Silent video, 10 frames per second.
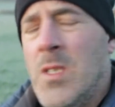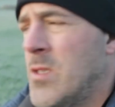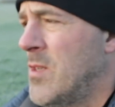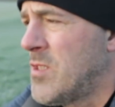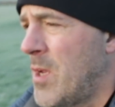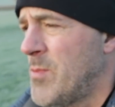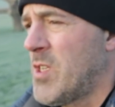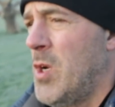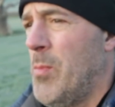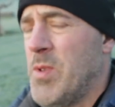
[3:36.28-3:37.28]
So in terms of
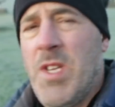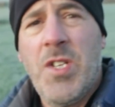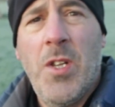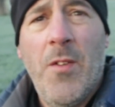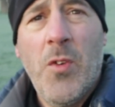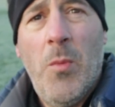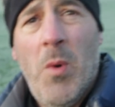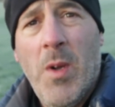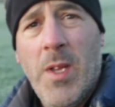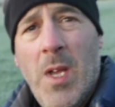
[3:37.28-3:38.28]
composition, I've got
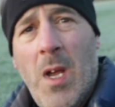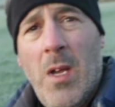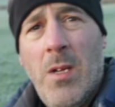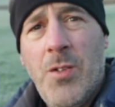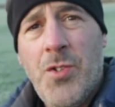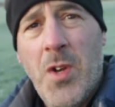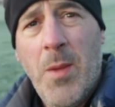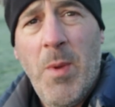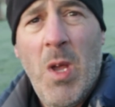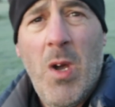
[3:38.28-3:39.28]
my tree
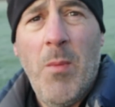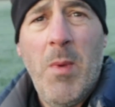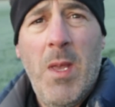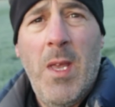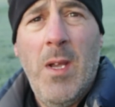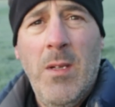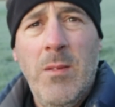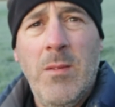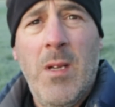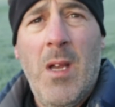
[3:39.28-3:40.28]
behind me here.
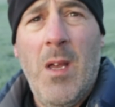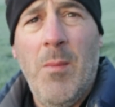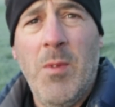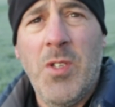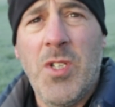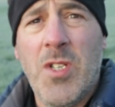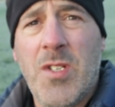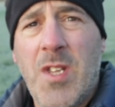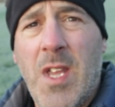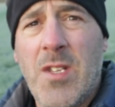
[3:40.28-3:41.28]
You
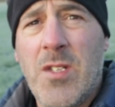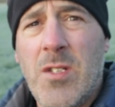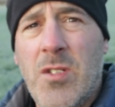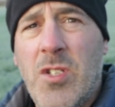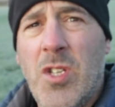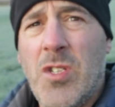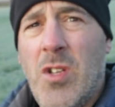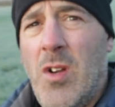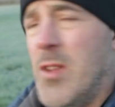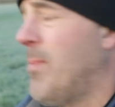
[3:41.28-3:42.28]
just see it's just
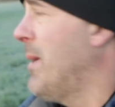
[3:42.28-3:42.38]
starting to